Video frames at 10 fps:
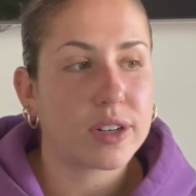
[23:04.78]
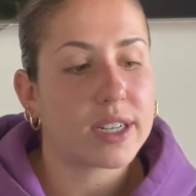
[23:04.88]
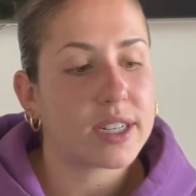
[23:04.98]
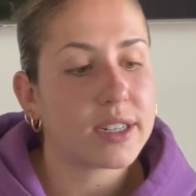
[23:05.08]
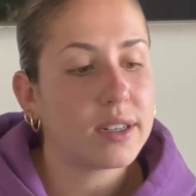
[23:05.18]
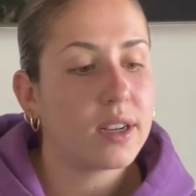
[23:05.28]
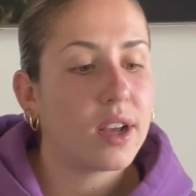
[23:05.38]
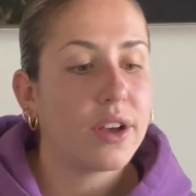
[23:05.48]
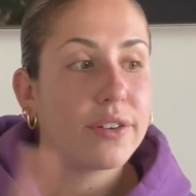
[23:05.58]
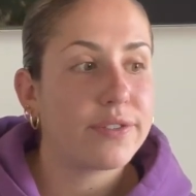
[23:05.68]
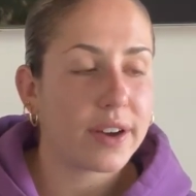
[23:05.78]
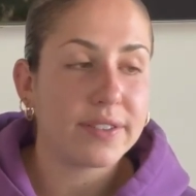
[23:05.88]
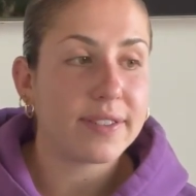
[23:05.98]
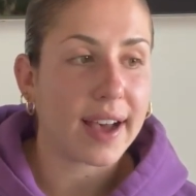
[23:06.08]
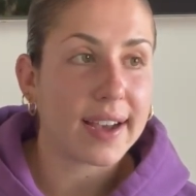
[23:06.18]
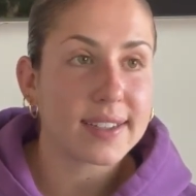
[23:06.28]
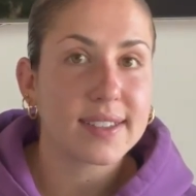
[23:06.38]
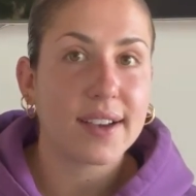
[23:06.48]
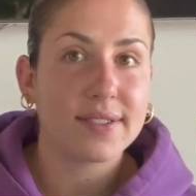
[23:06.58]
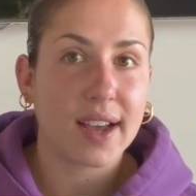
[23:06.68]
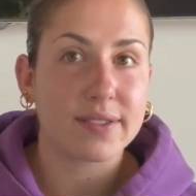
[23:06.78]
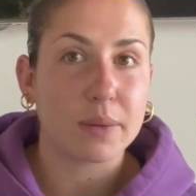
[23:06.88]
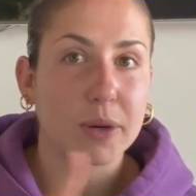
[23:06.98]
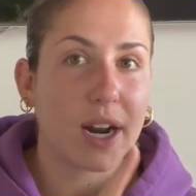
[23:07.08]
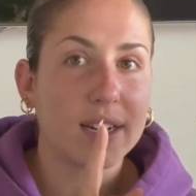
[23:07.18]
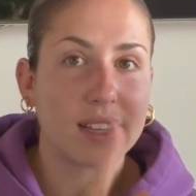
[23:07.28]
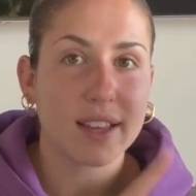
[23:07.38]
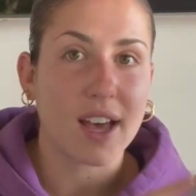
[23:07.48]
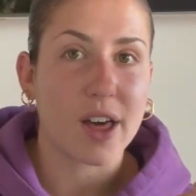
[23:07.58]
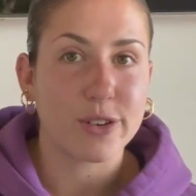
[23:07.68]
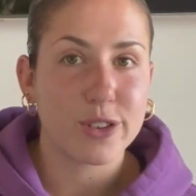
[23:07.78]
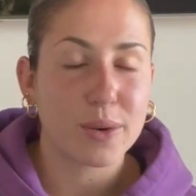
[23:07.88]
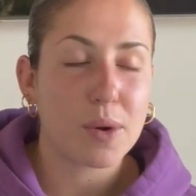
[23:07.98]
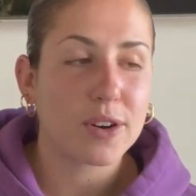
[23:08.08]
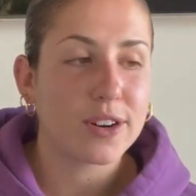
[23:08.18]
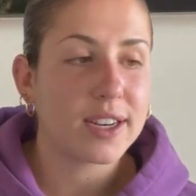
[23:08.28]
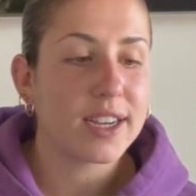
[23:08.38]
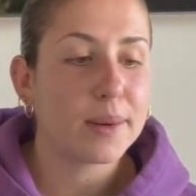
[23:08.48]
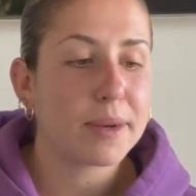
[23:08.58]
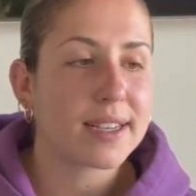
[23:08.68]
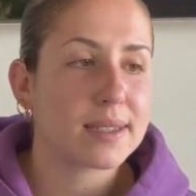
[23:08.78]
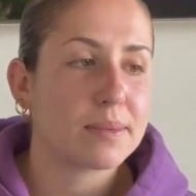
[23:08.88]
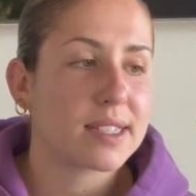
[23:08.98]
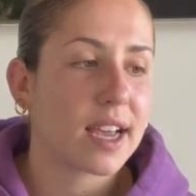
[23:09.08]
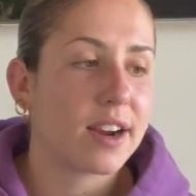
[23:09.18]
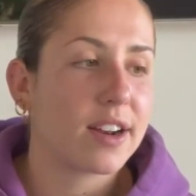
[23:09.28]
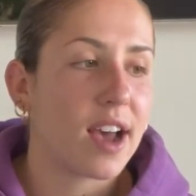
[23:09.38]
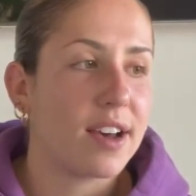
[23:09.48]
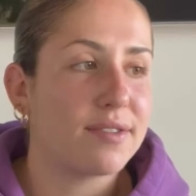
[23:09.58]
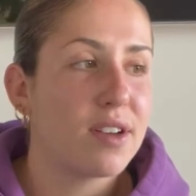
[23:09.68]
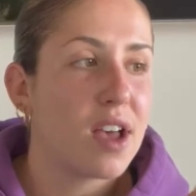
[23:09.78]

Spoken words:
in here. Fun fact, I've never put anything other than water in here because I'm scared of